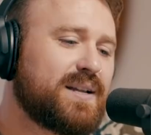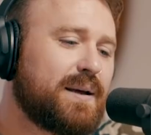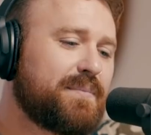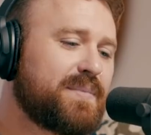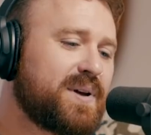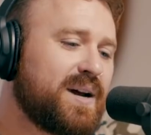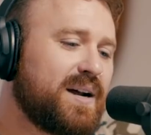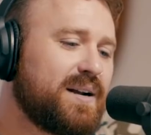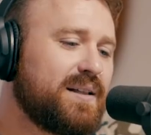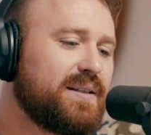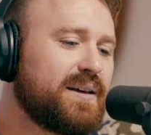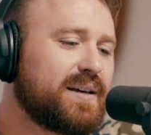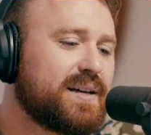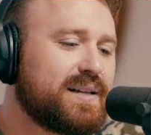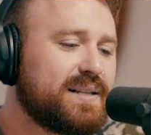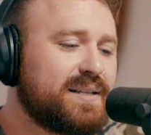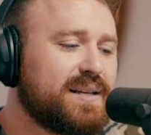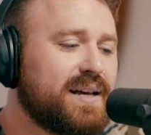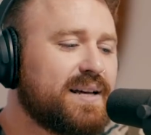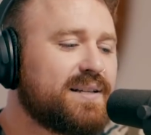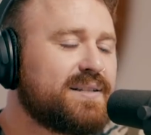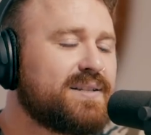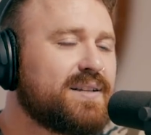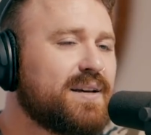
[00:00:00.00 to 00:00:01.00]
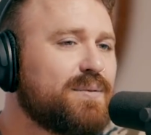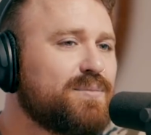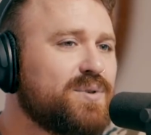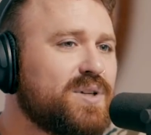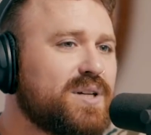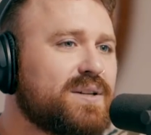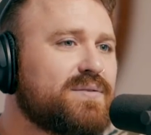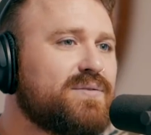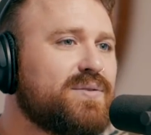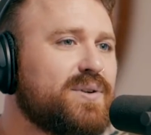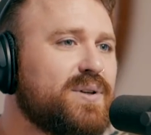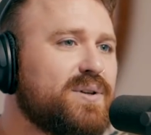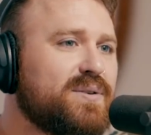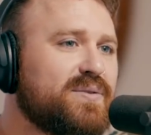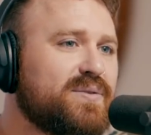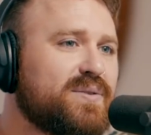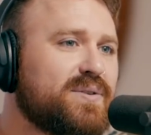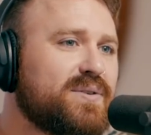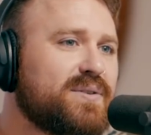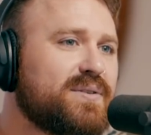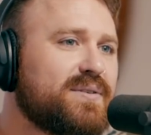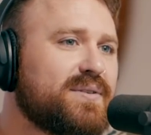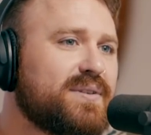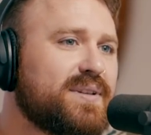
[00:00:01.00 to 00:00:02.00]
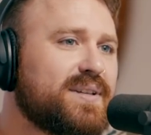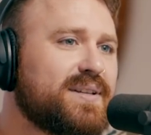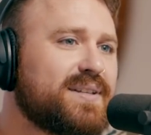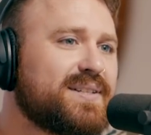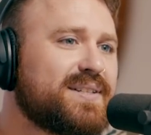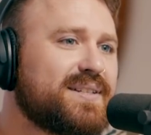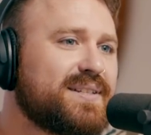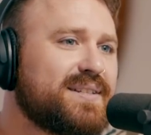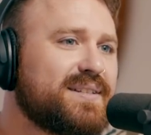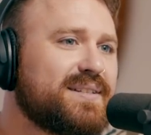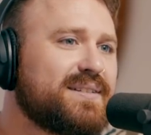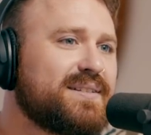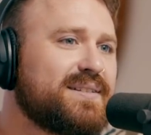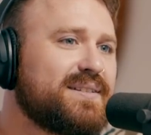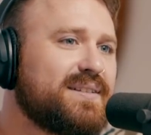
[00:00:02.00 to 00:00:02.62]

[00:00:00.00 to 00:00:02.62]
I'm kind of like a test subject for you for this.